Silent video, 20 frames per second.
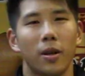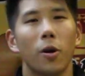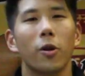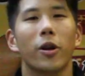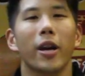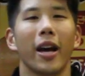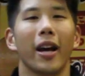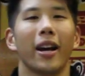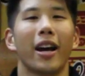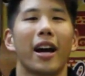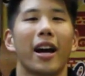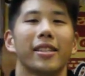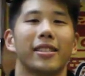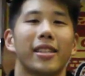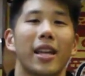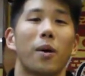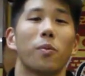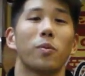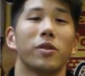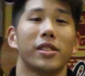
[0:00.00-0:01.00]
Okay guys,
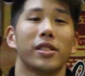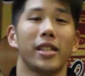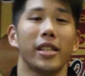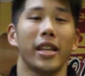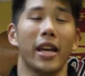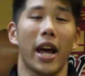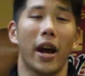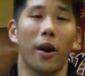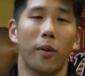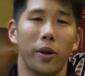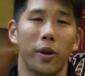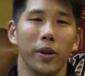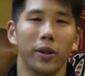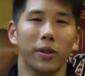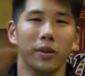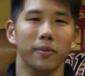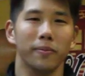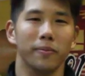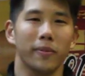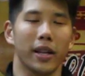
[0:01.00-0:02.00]
that was the aerial.
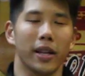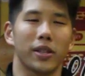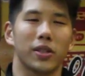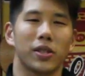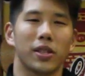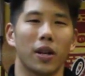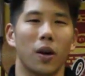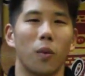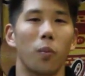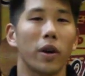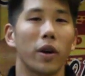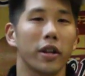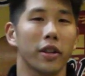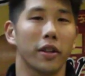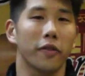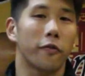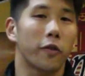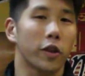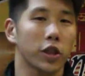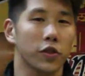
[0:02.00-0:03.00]
It's uh, one of
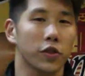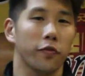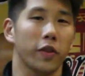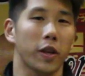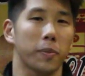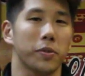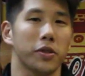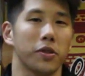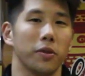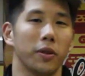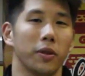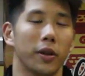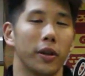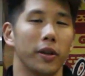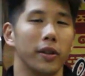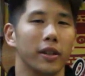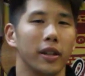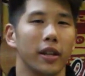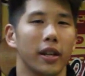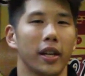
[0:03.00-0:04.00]
the first flips you
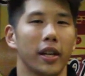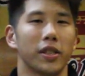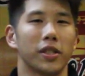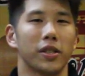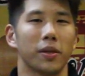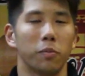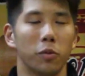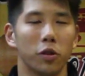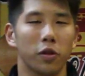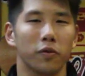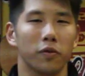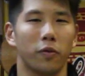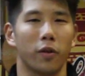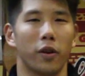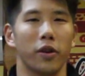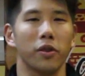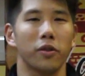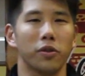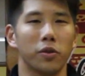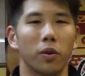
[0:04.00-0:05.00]
learn. It's a move
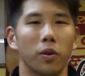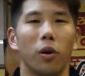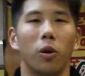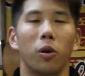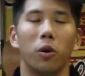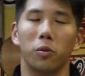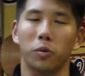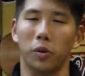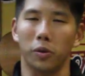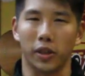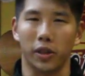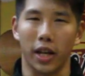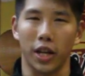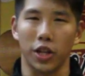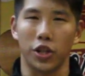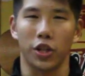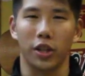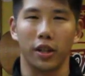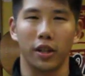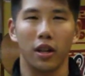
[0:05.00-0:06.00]
where you do a whole
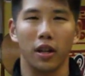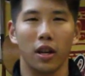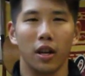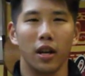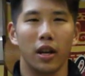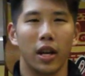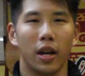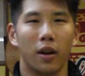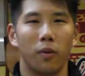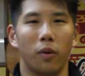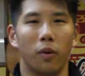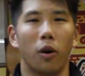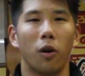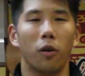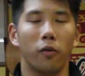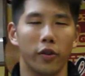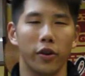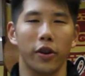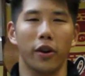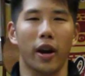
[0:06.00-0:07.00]
rotation
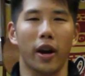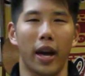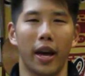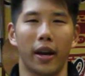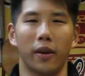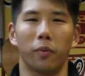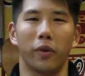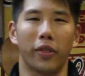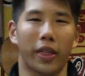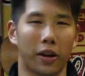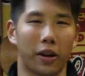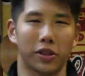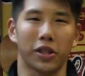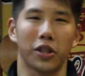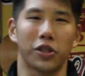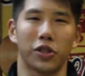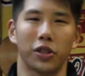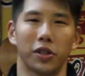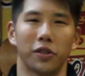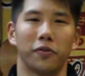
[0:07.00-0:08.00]
over your head without
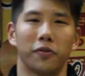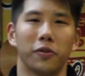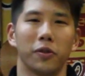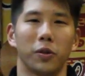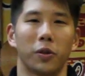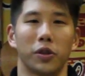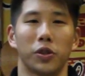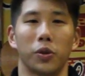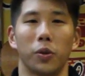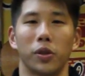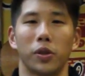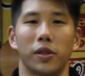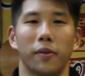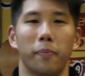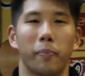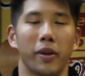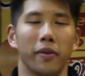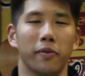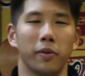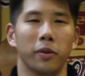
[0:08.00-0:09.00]
touching the floor. So it's a
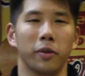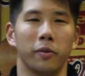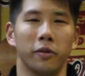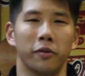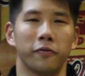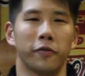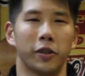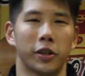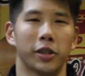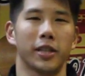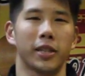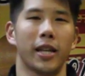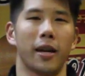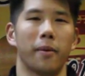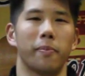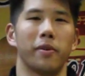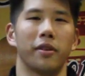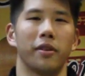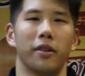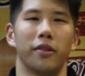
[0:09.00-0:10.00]
pivotal first
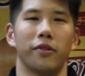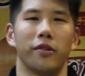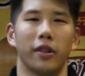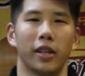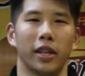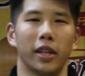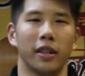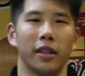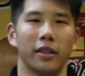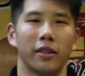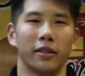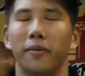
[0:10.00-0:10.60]
step tricky.